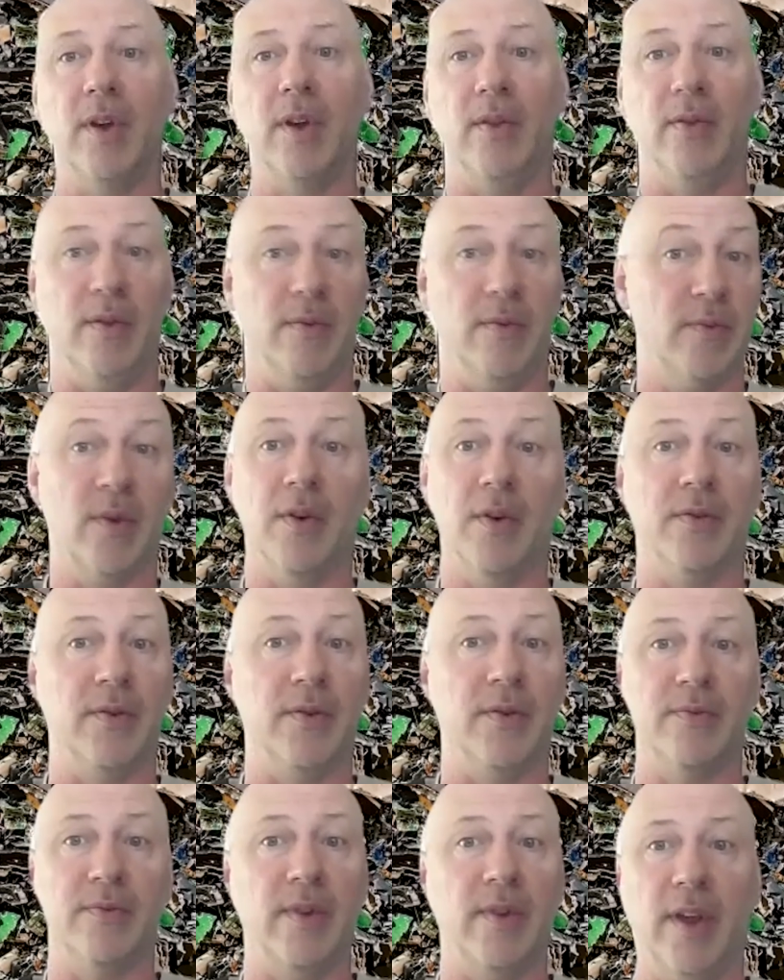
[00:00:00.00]
And of course,
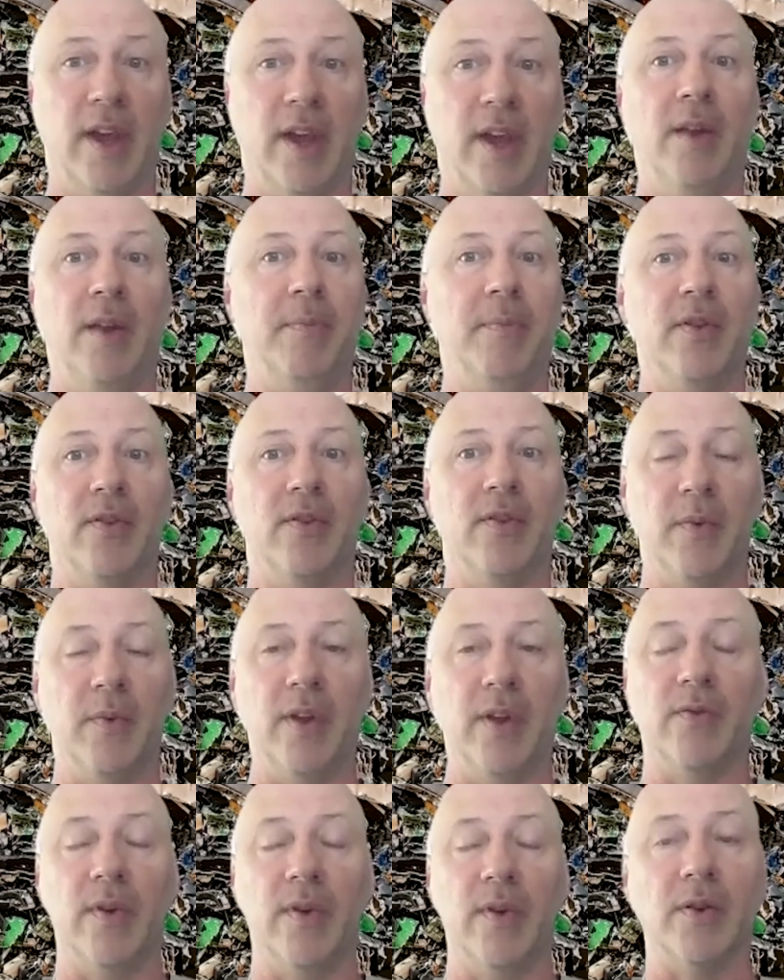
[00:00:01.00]
like any business, we
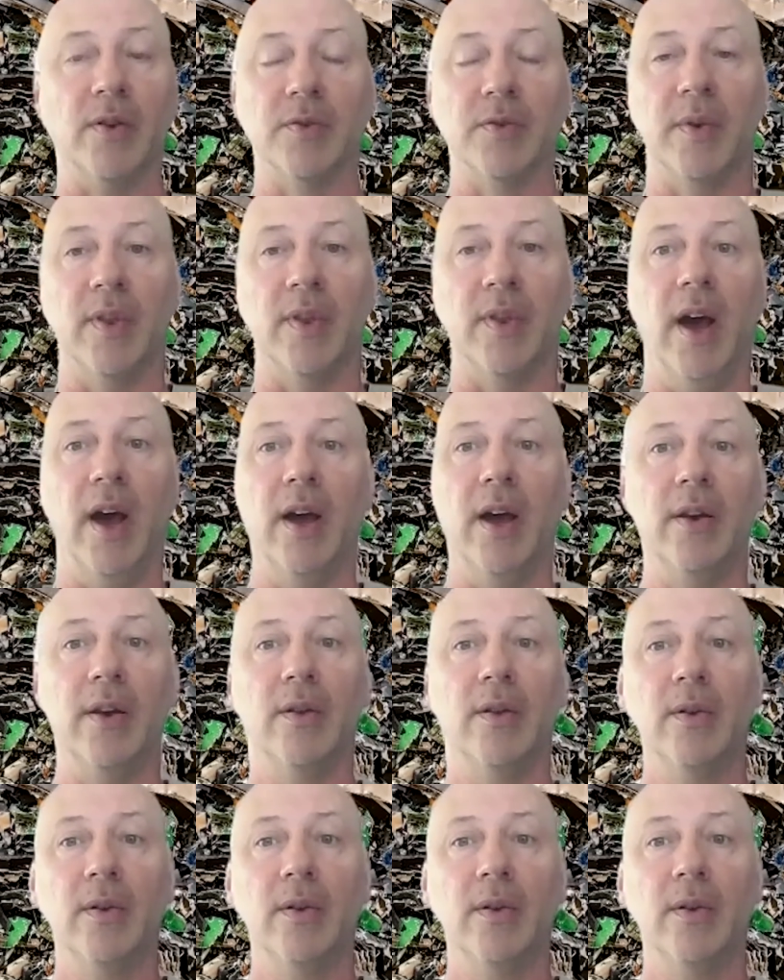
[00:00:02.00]
had struggles with that.